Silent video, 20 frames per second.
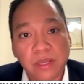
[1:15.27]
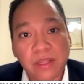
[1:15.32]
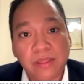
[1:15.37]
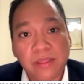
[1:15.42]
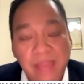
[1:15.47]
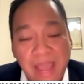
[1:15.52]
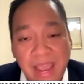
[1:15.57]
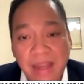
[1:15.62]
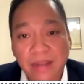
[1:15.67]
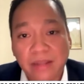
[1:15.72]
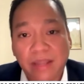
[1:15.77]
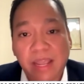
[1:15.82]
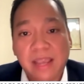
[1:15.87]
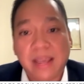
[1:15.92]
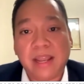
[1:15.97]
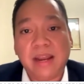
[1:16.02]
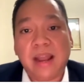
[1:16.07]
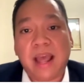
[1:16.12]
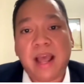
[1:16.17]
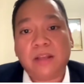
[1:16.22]
then they
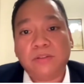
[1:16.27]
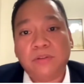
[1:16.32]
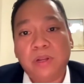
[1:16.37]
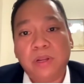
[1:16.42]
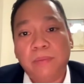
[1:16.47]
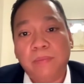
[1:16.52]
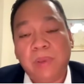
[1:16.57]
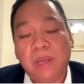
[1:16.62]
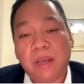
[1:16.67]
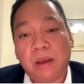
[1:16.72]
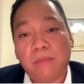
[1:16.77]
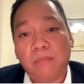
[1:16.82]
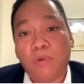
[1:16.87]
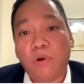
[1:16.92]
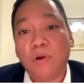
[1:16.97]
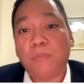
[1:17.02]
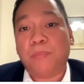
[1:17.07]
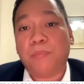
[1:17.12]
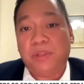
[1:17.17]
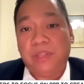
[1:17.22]
can actually become
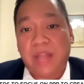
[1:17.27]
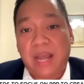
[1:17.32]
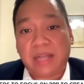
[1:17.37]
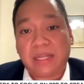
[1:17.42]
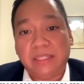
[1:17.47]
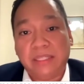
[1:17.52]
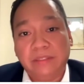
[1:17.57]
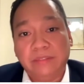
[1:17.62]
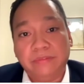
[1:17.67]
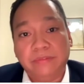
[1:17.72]
more productive.